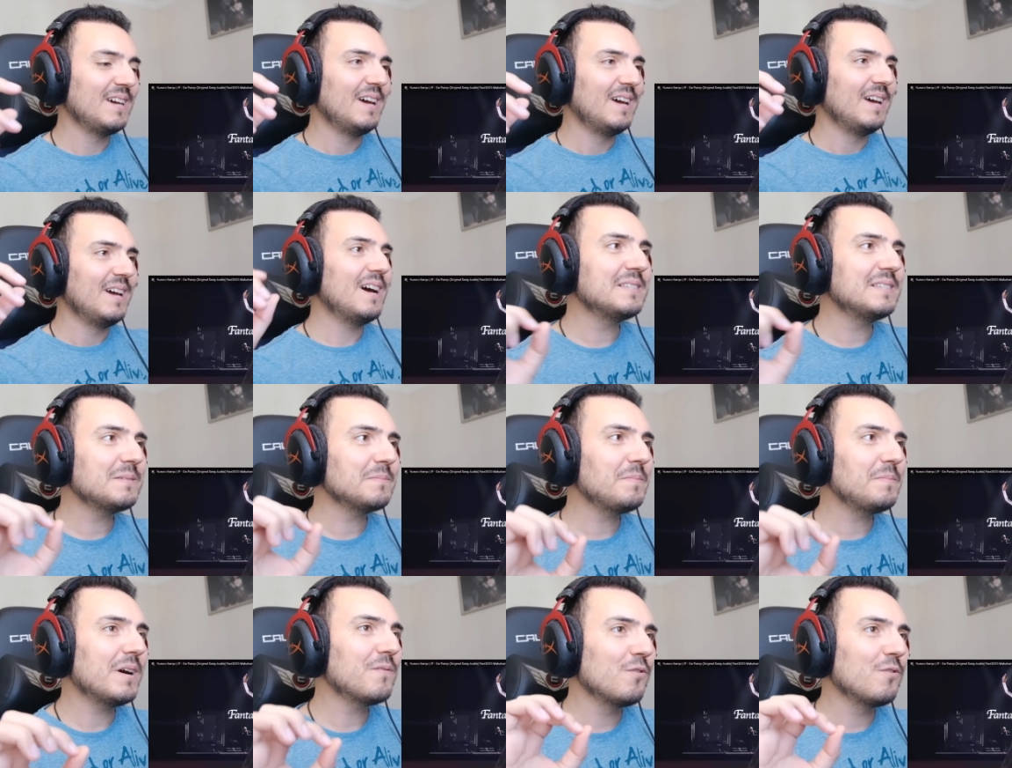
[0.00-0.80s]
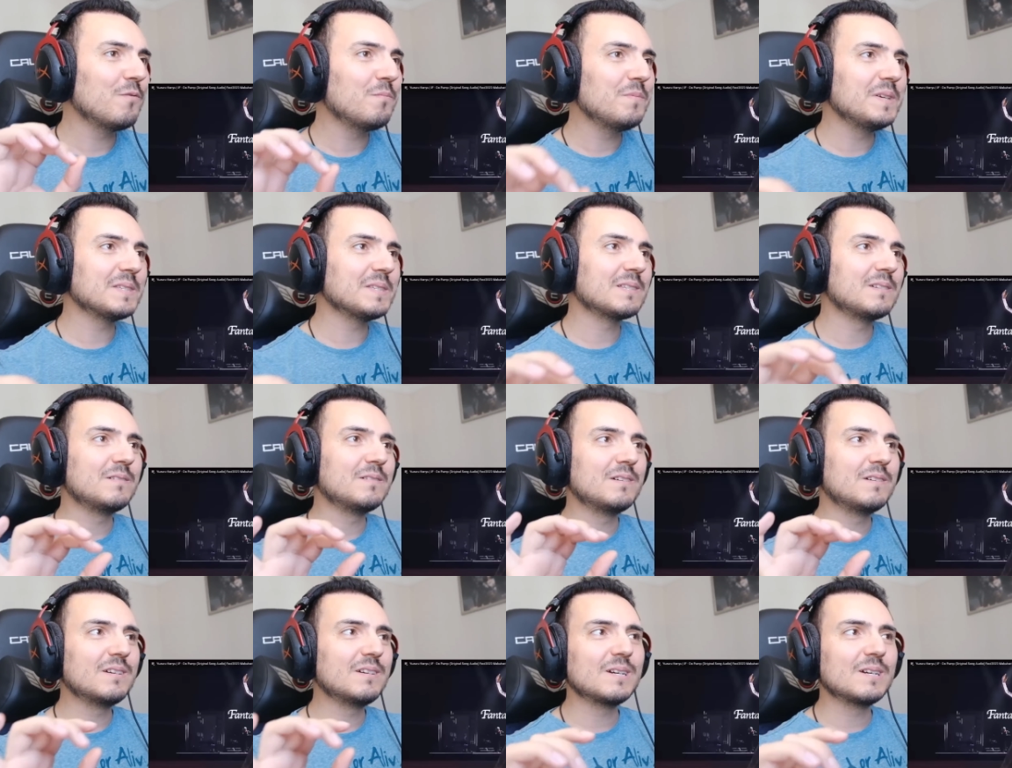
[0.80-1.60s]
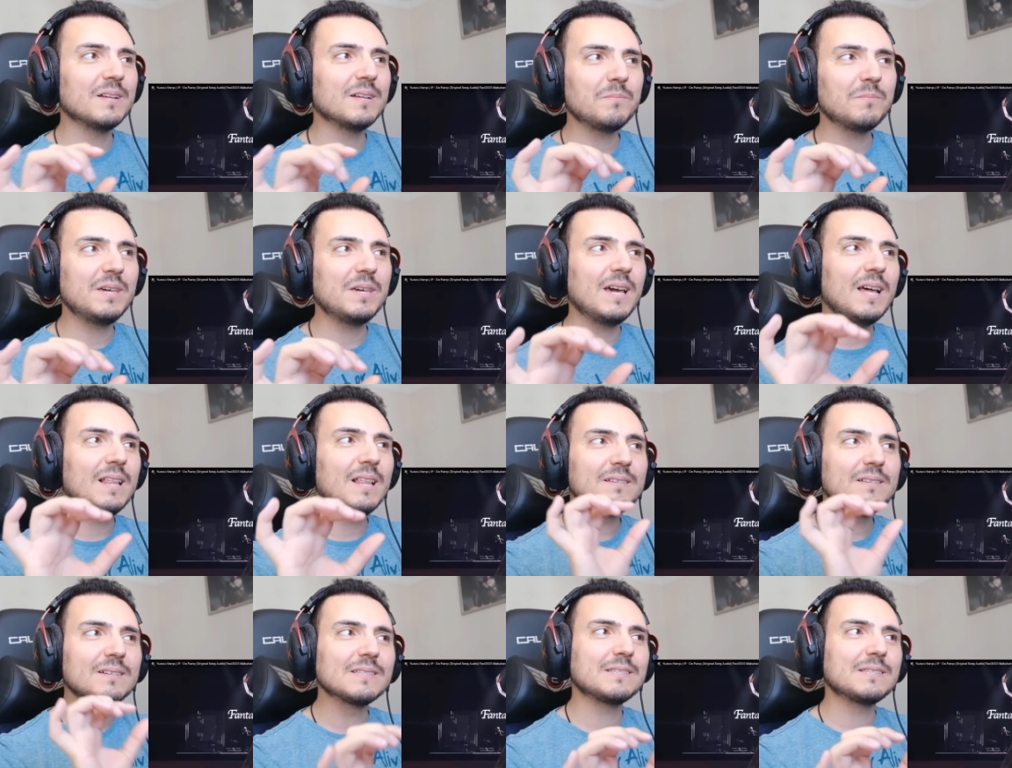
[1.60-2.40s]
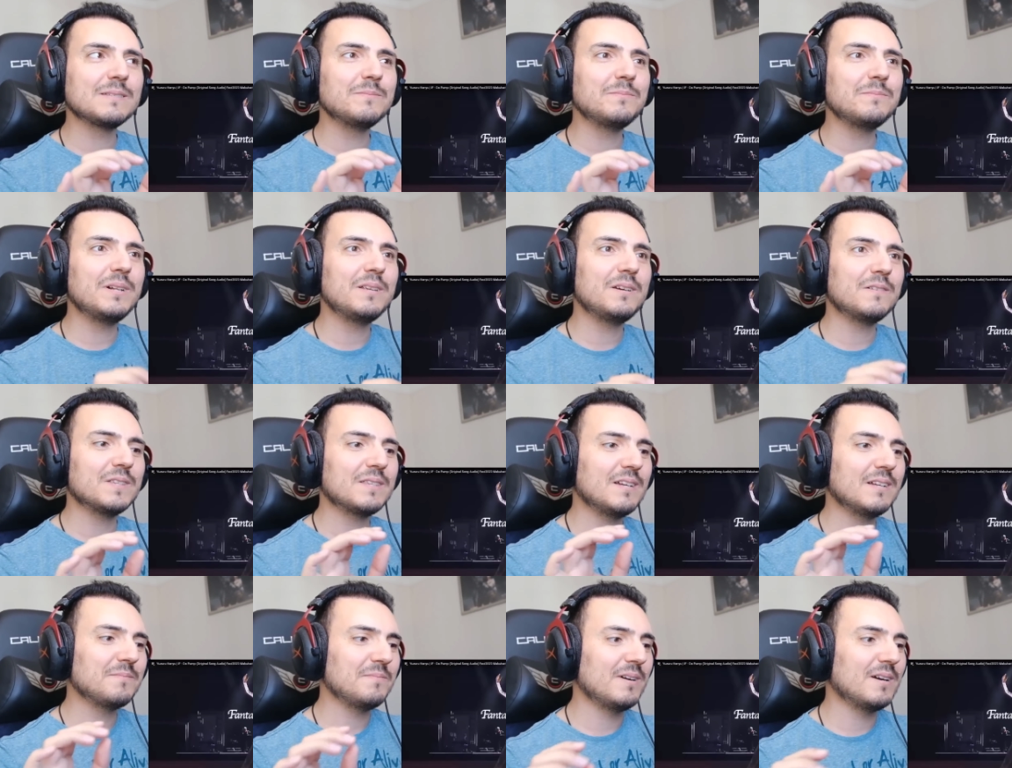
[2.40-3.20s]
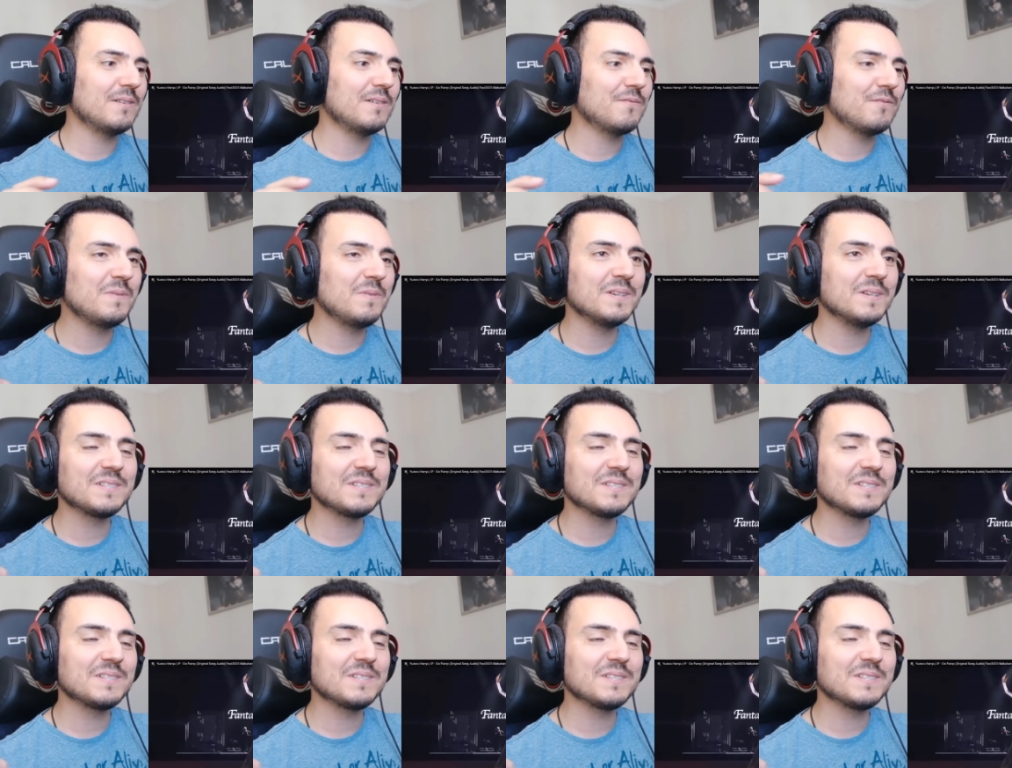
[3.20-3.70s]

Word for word: And this performance gonna be a little similar with that performance,